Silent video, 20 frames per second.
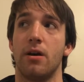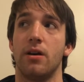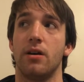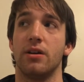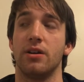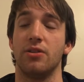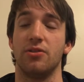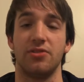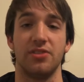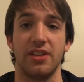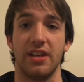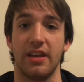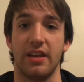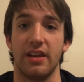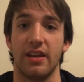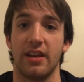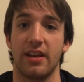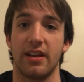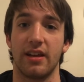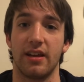You see,
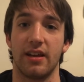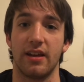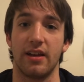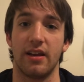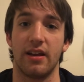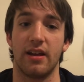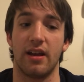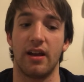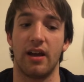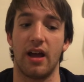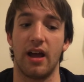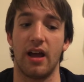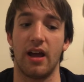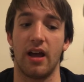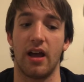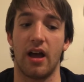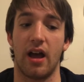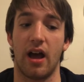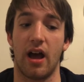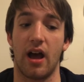
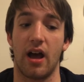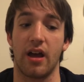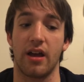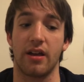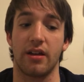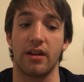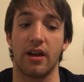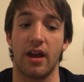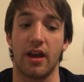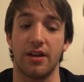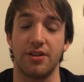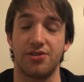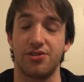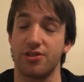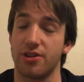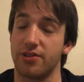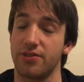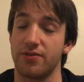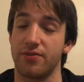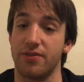I had
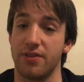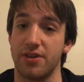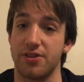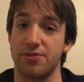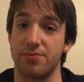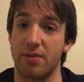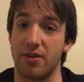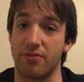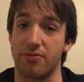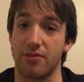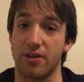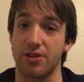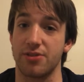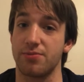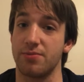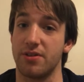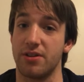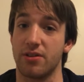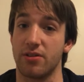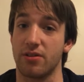just finished my
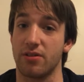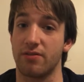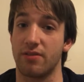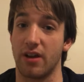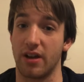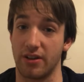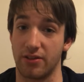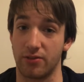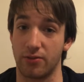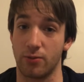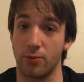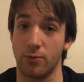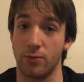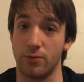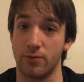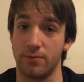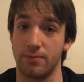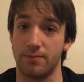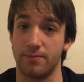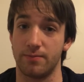freshman year of high
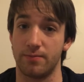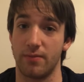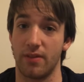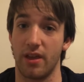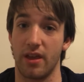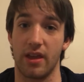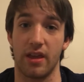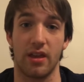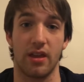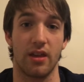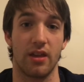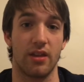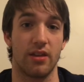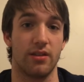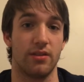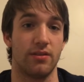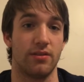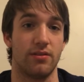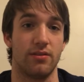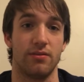school,
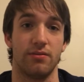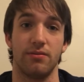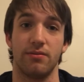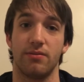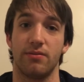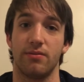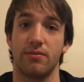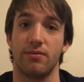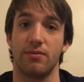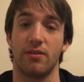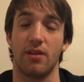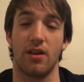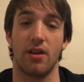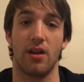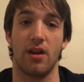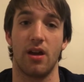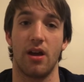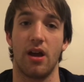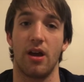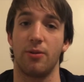and
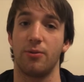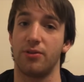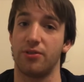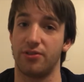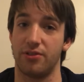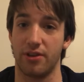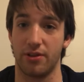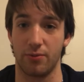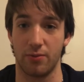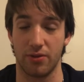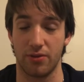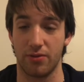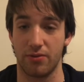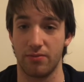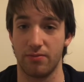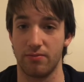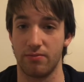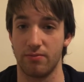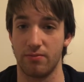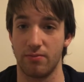I was done with
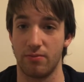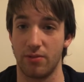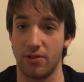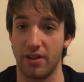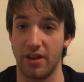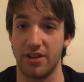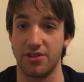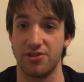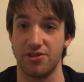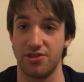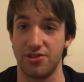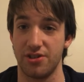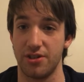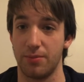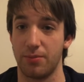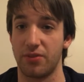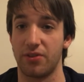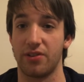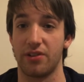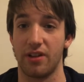
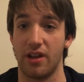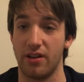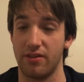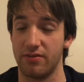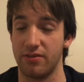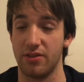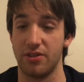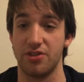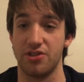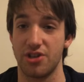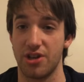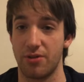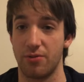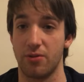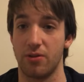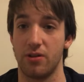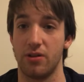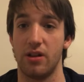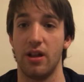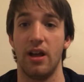relationships, love in
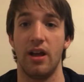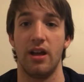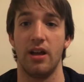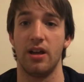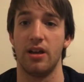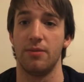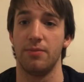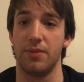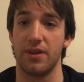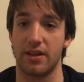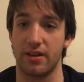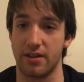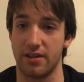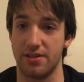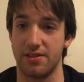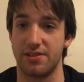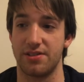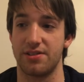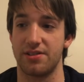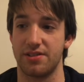general,
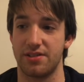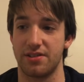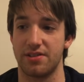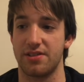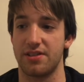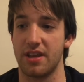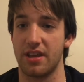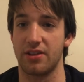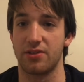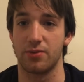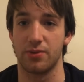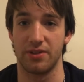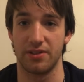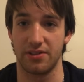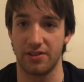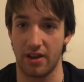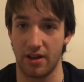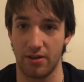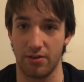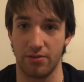because things went
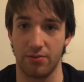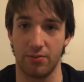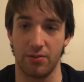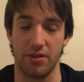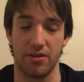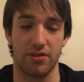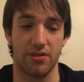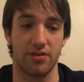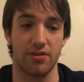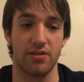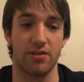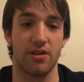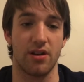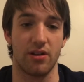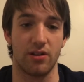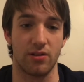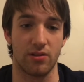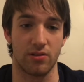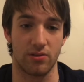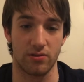south with a
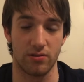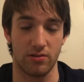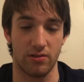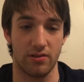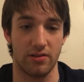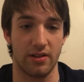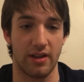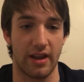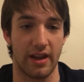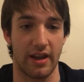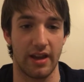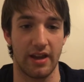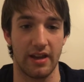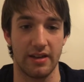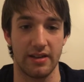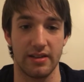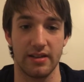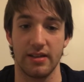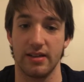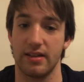girl, and